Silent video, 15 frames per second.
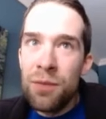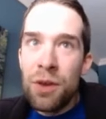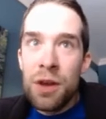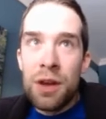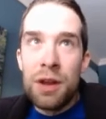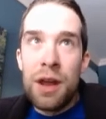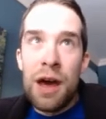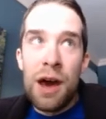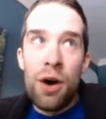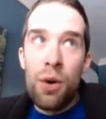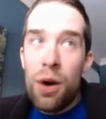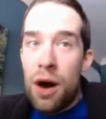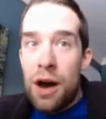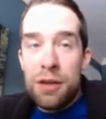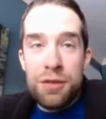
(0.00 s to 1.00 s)

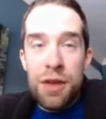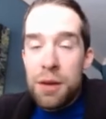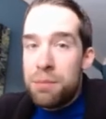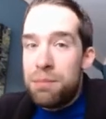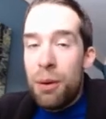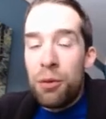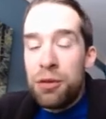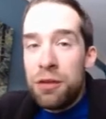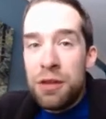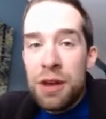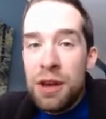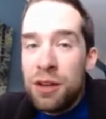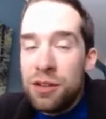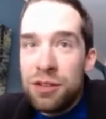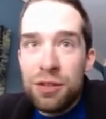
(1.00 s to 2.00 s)
Now, I think both of
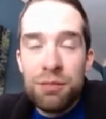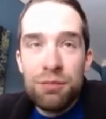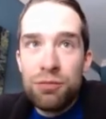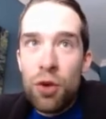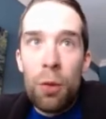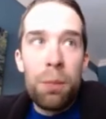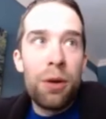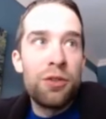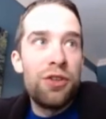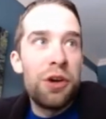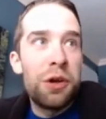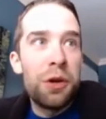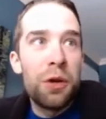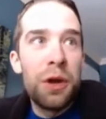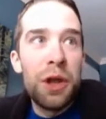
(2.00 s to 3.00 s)
these don't
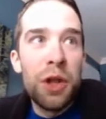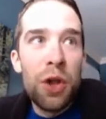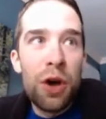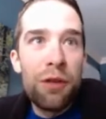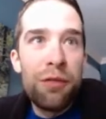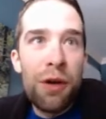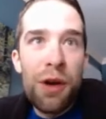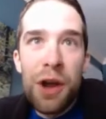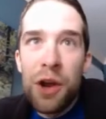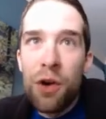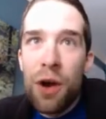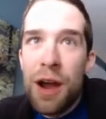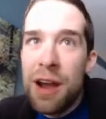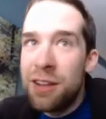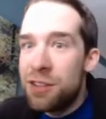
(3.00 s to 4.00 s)
particularly look very
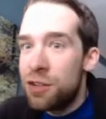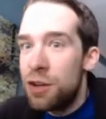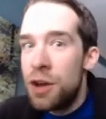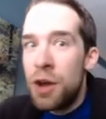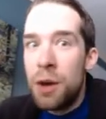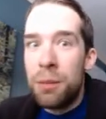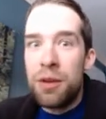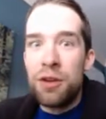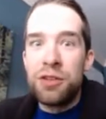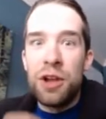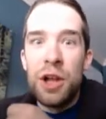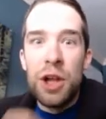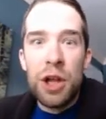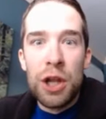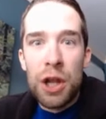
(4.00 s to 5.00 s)
great, but there's a
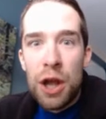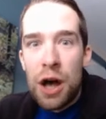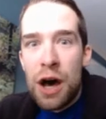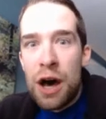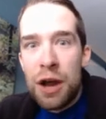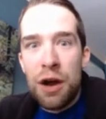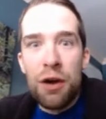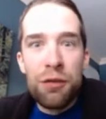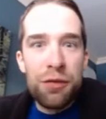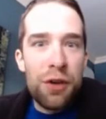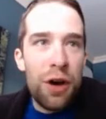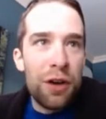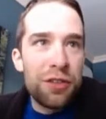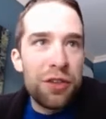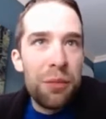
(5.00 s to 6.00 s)
lot of
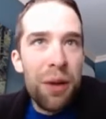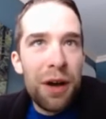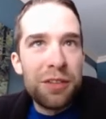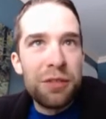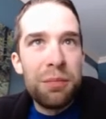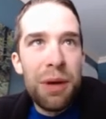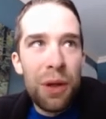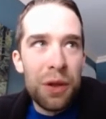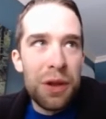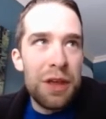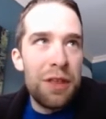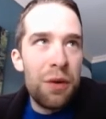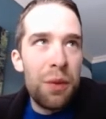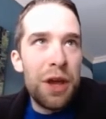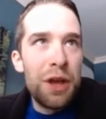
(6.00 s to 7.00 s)
customizability
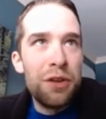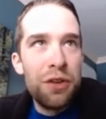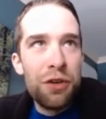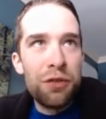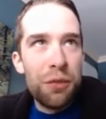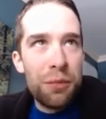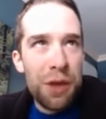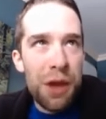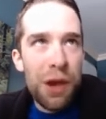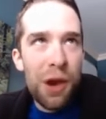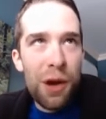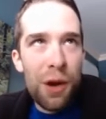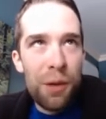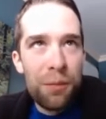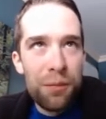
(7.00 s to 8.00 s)
that we can do from
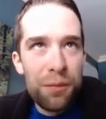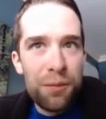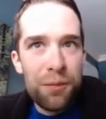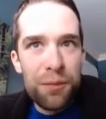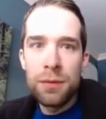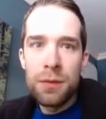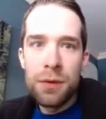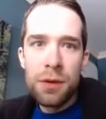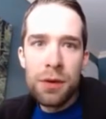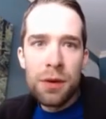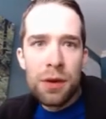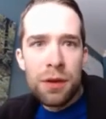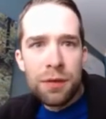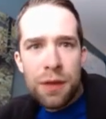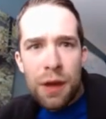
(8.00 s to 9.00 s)
here.
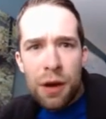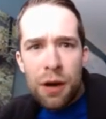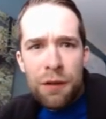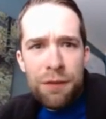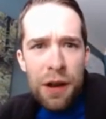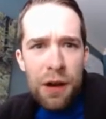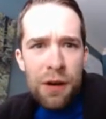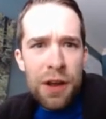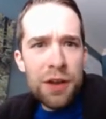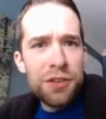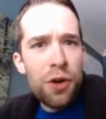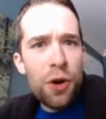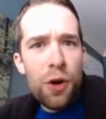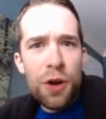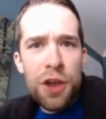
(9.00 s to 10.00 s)
There are various
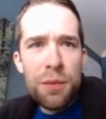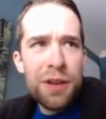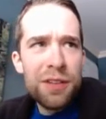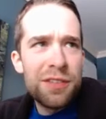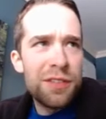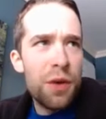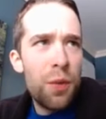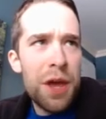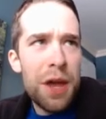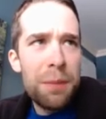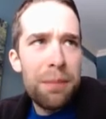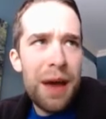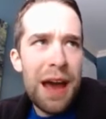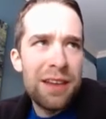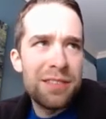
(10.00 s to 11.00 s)
arguments that we can
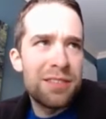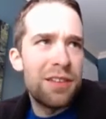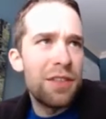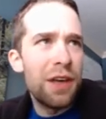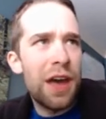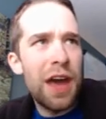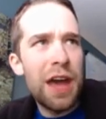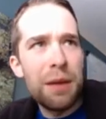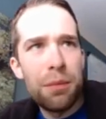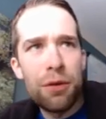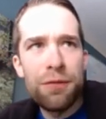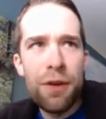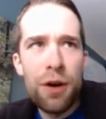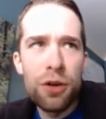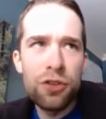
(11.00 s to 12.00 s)
pass to the kable
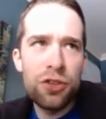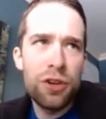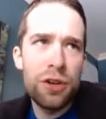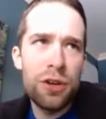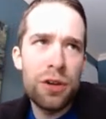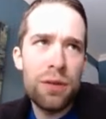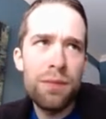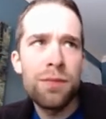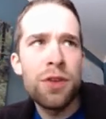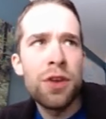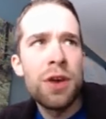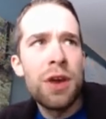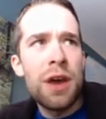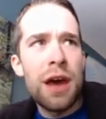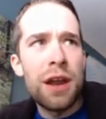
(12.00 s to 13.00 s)
function,
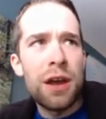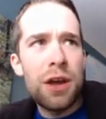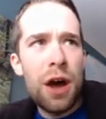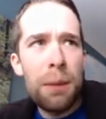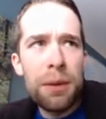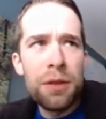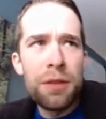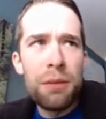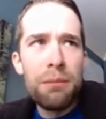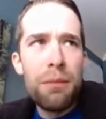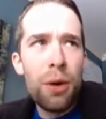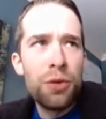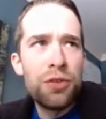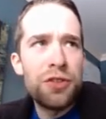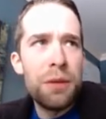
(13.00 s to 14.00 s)
and a couple of the
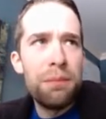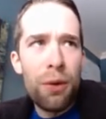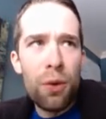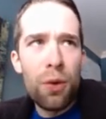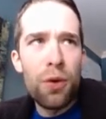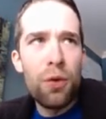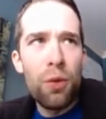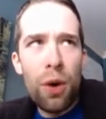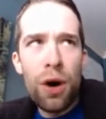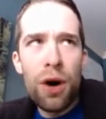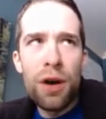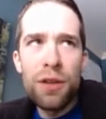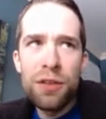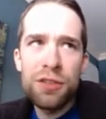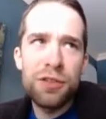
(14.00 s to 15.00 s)
most important
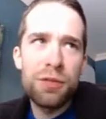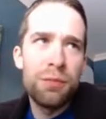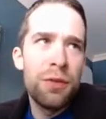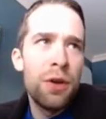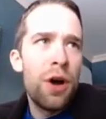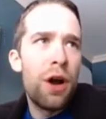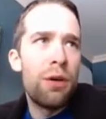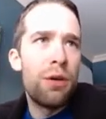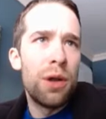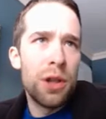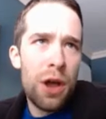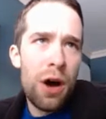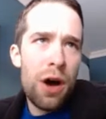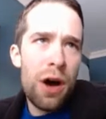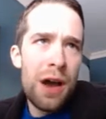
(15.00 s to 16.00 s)
ones are
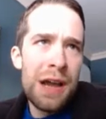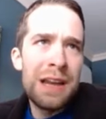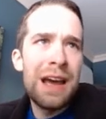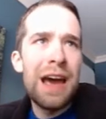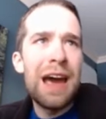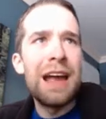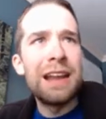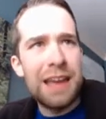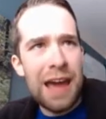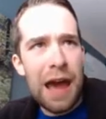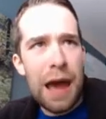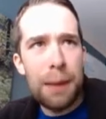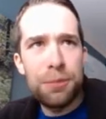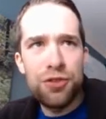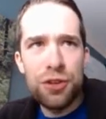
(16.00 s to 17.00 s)
align and
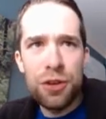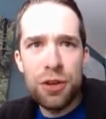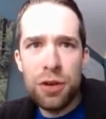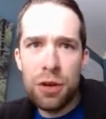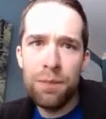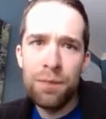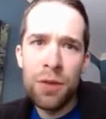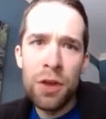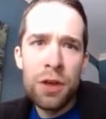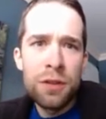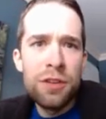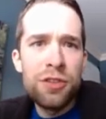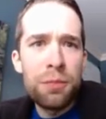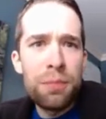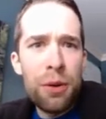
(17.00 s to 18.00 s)
caption.
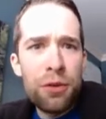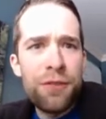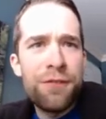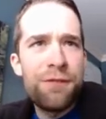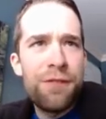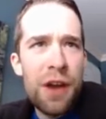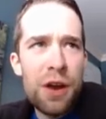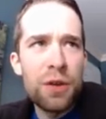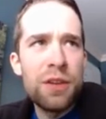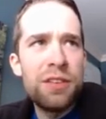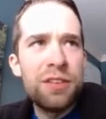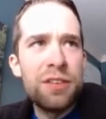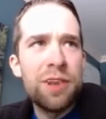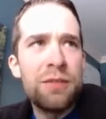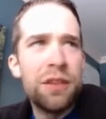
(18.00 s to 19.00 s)
These are both fairly
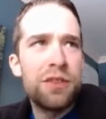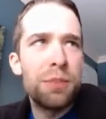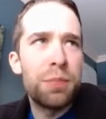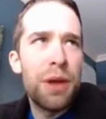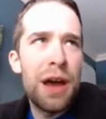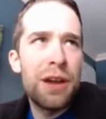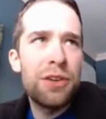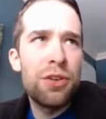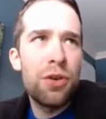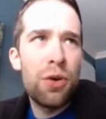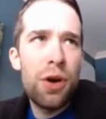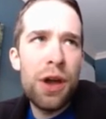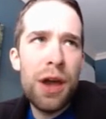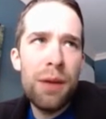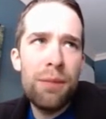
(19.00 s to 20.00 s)

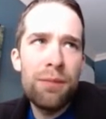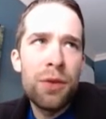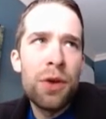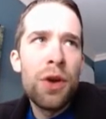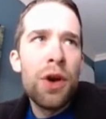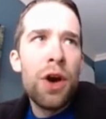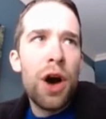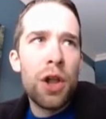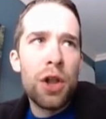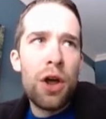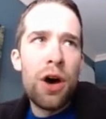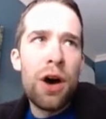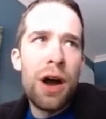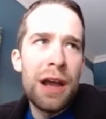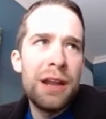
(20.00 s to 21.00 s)
self-explanatory.
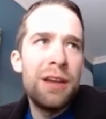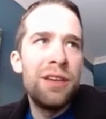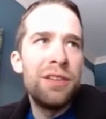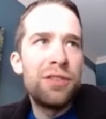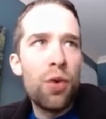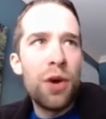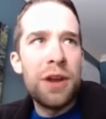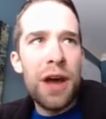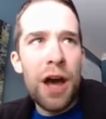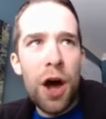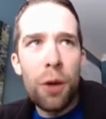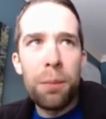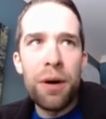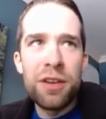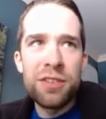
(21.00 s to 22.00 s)
Align is going to
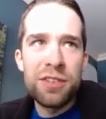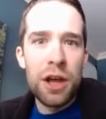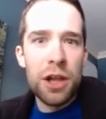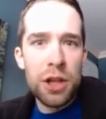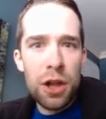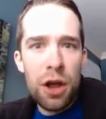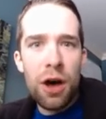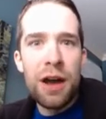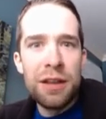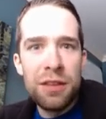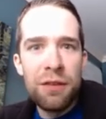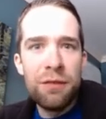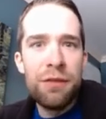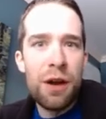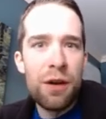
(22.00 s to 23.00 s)
help us align the
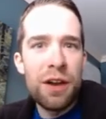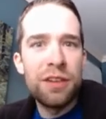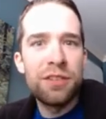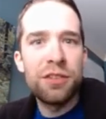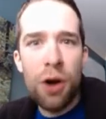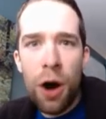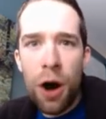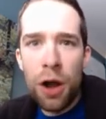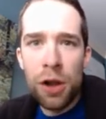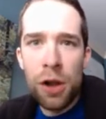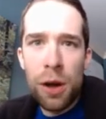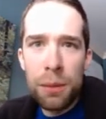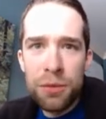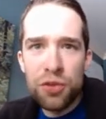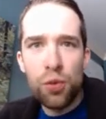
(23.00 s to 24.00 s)
various
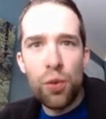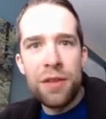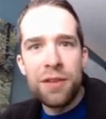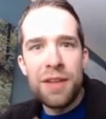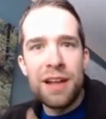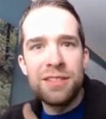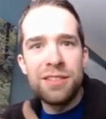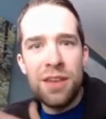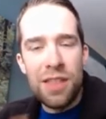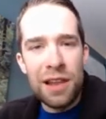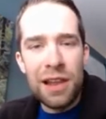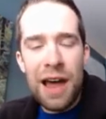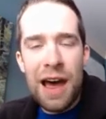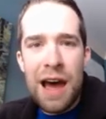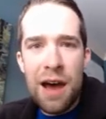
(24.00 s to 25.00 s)
columns, whether that's to the
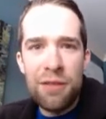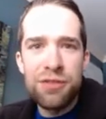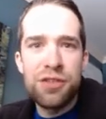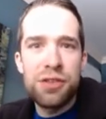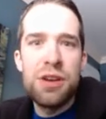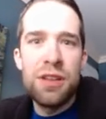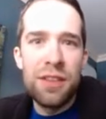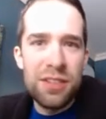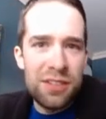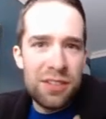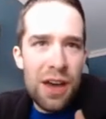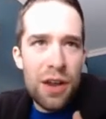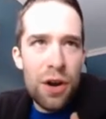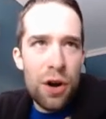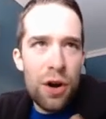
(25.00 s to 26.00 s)
left, in the
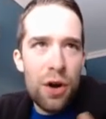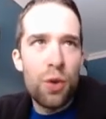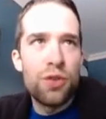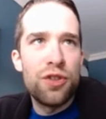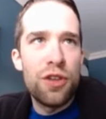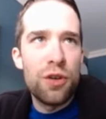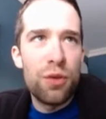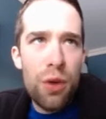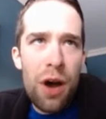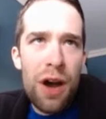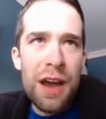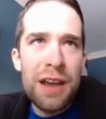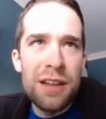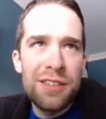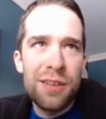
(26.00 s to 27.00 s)
center, or to the
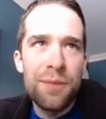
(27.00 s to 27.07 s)
right,